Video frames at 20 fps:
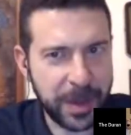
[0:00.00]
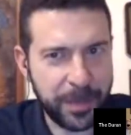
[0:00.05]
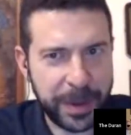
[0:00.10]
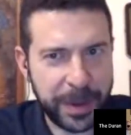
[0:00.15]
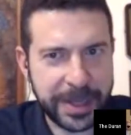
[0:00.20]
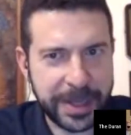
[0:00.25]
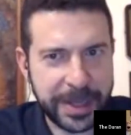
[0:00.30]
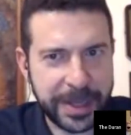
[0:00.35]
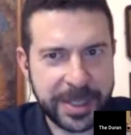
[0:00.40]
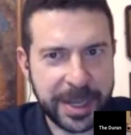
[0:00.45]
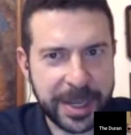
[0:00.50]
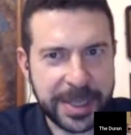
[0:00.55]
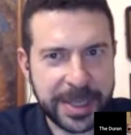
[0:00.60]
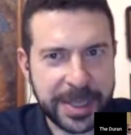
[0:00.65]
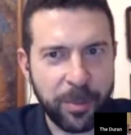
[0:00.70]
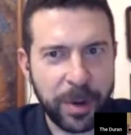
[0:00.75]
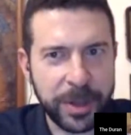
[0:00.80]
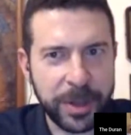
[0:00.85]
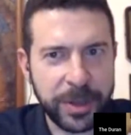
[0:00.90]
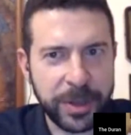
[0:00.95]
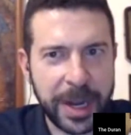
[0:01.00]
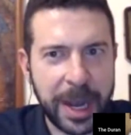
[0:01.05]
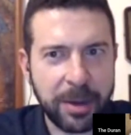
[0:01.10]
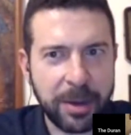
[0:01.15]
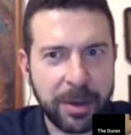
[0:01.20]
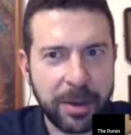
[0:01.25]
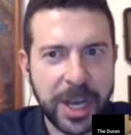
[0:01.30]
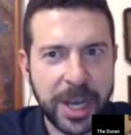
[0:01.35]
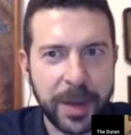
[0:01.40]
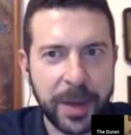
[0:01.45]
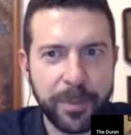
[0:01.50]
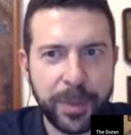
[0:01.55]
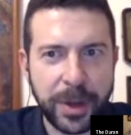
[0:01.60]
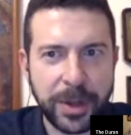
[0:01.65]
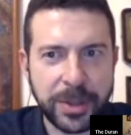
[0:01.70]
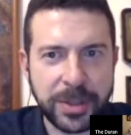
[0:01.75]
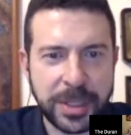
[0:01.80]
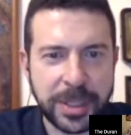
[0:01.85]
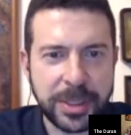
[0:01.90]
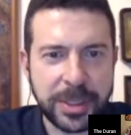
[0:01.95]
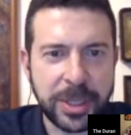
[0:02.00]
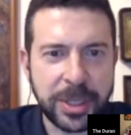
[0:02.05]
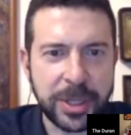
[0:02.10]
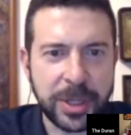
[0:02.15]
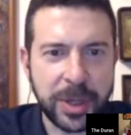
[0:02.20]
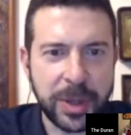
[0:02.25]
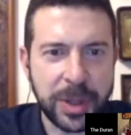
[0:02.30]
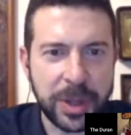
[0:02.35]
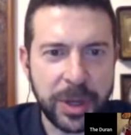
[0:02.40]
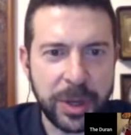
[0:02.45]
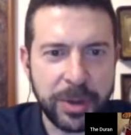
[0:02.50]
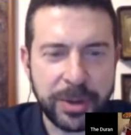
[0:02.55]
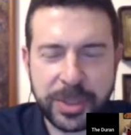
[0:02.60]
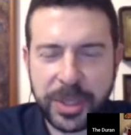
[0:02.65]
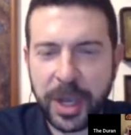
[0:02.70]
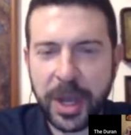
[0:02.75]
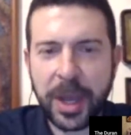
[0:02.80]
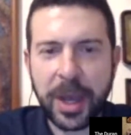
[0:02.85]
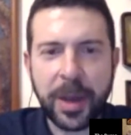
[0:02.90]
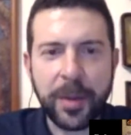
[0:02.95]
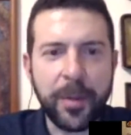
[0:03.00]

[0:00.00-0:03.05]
Bean says, I wonder how John Bolton took the news.